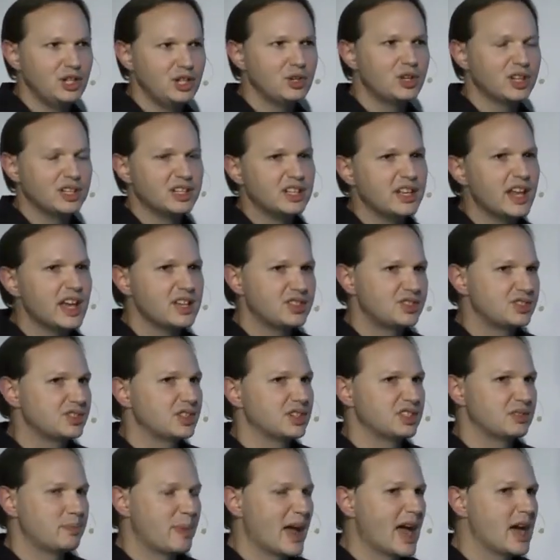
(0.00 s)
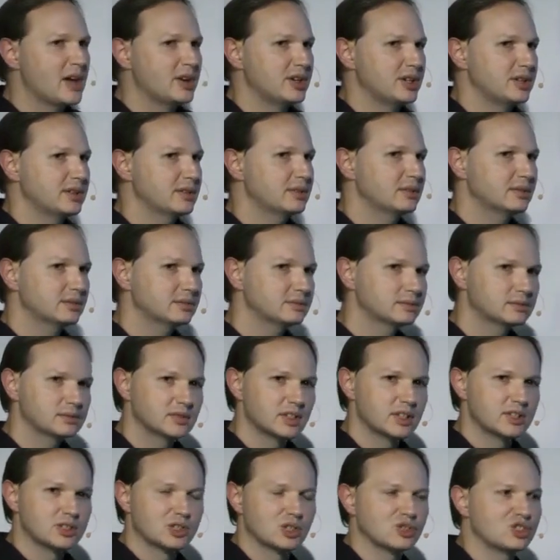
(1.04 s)
And you can nest this pattern.
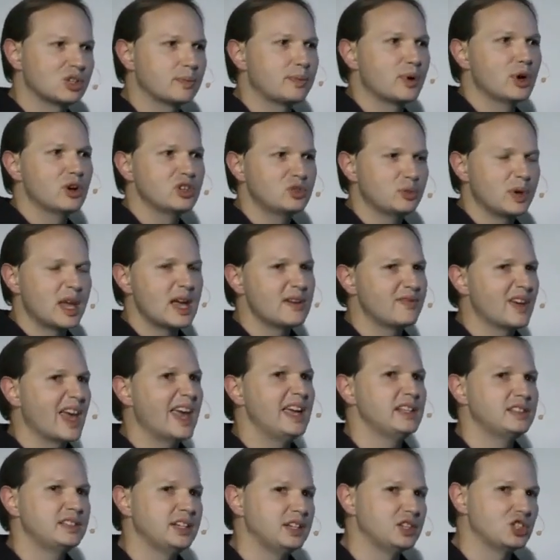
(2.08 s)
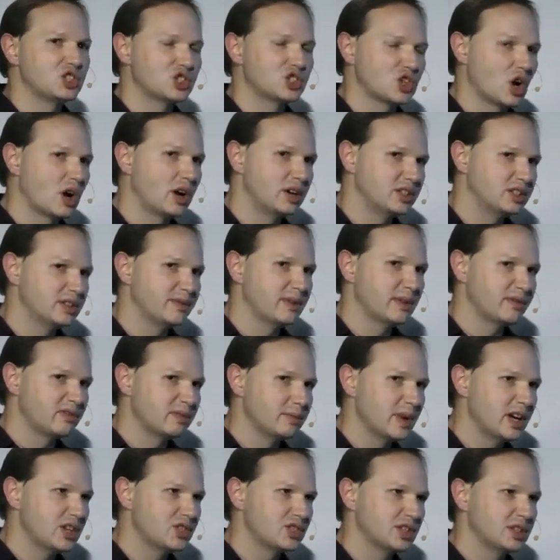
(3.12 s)
So suppose we have 18 shards of
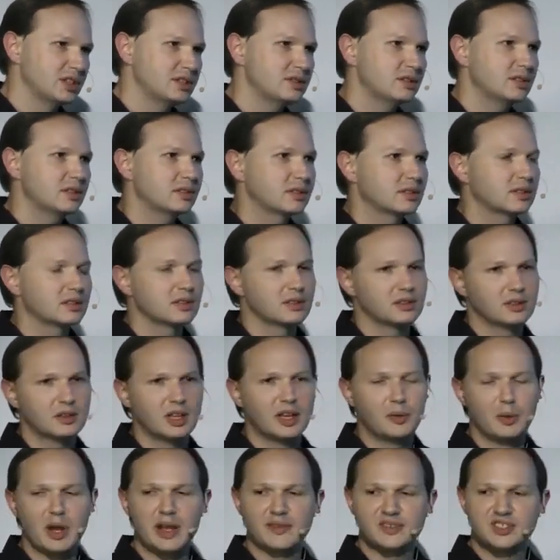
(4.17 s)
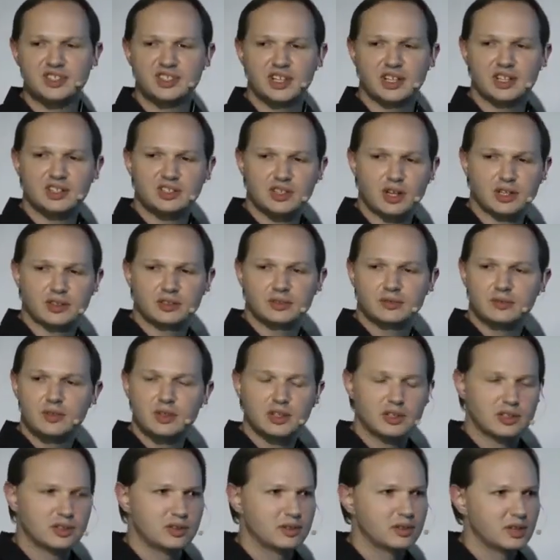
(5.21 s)
information, and we have 6 on
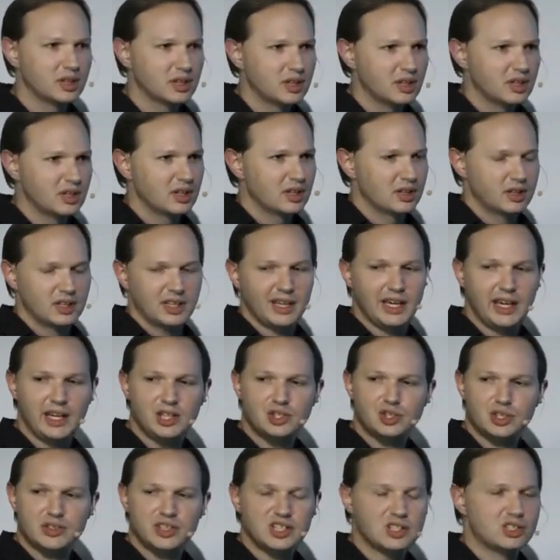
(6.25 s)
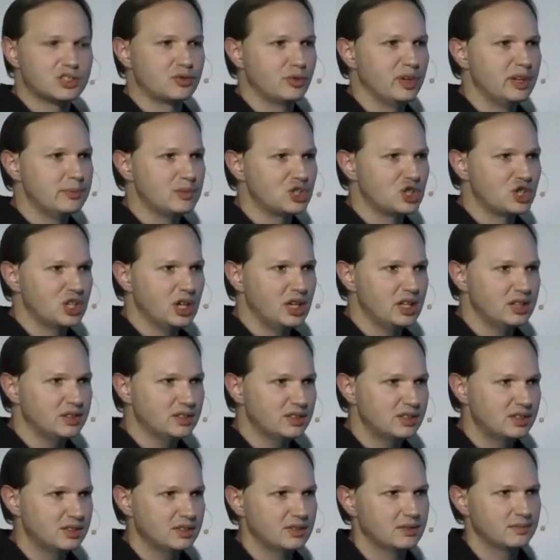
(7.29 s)
each of these 3
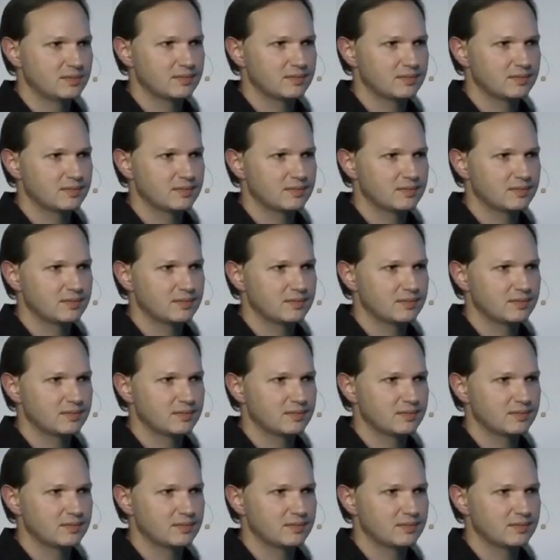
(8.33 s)
machines.